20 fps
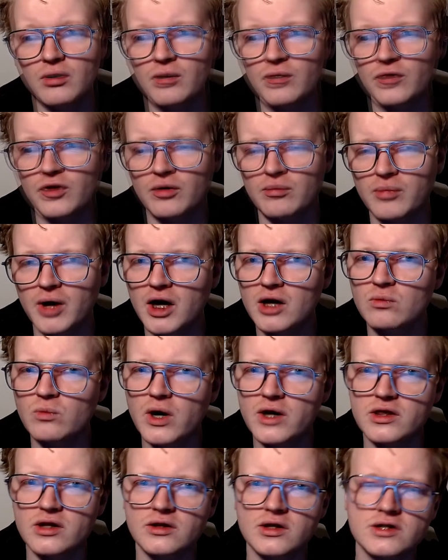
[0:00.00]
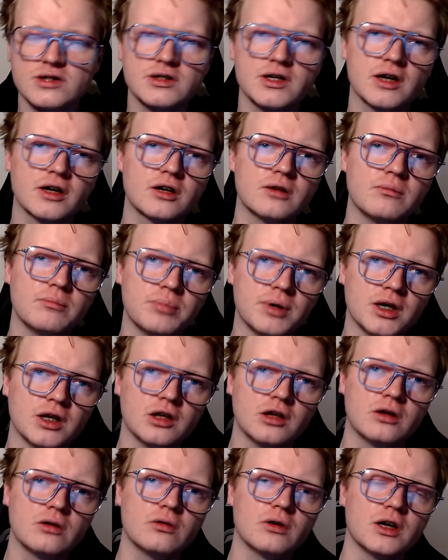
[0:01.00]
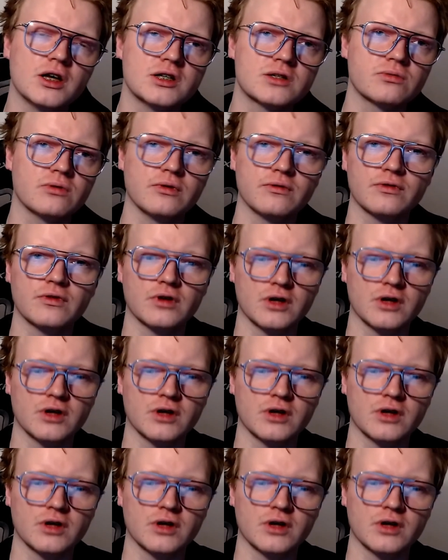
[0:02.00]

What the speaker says: The main way that this deck can beat you is with